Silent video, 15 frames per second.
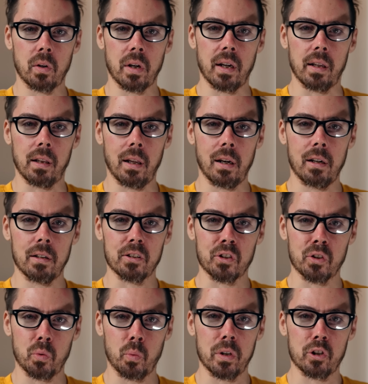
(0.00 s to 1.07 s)
Okay, let us
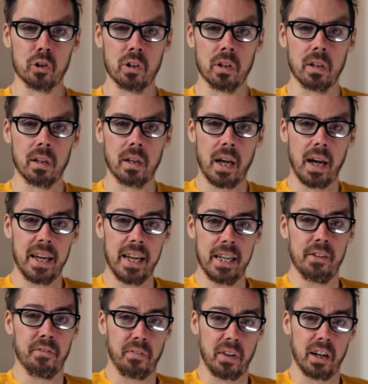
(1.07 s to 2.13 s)
switch to the
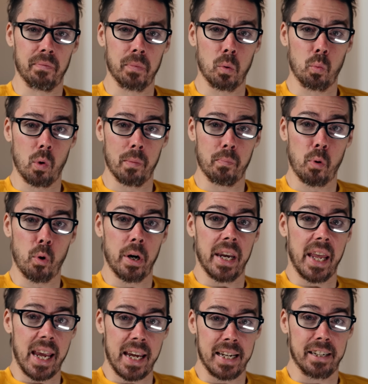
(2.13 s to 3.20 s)
85mm
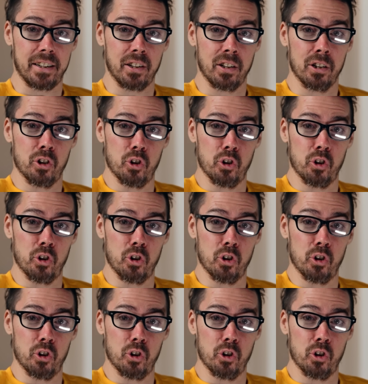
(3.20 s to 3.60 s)
1.8